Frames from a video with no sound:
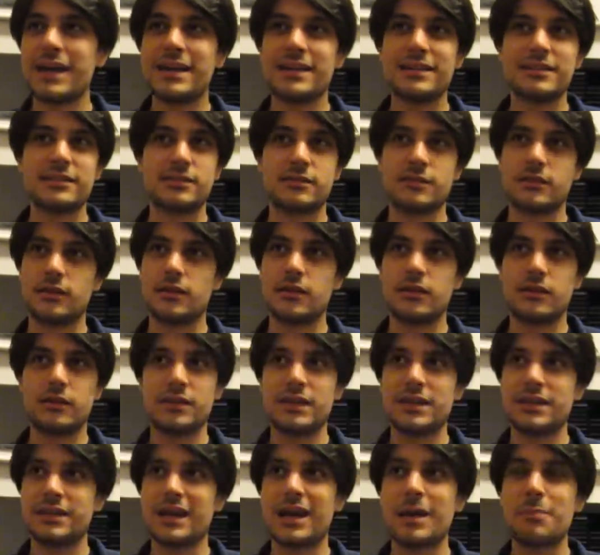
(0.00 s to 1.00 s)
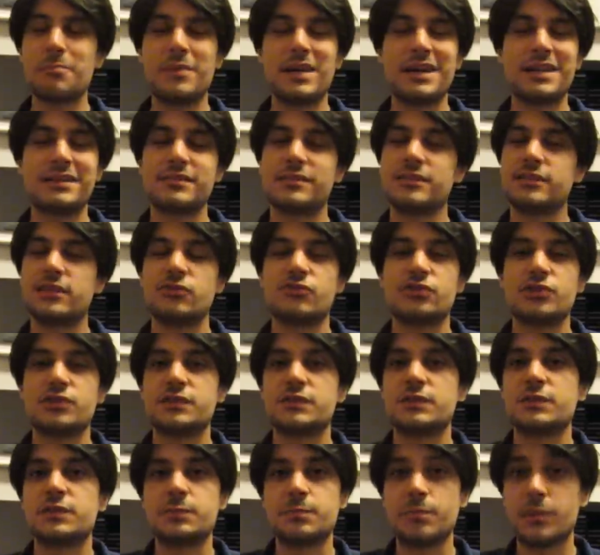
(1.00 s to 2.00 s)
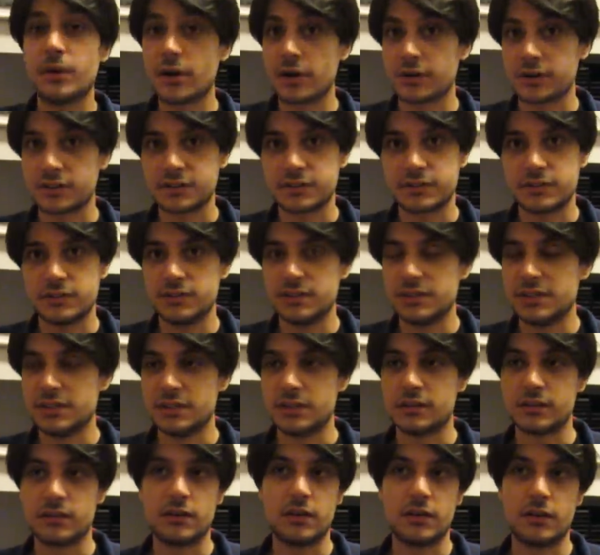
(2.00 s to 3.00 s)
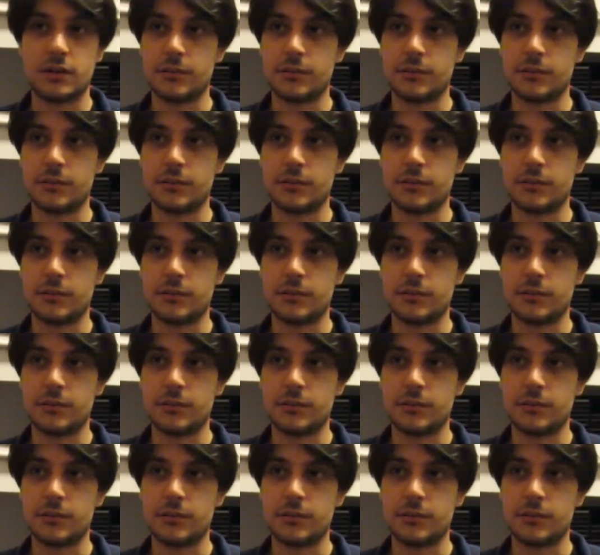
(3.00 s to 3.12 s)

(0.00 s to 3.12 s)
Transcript: as like a band such as Sparks, the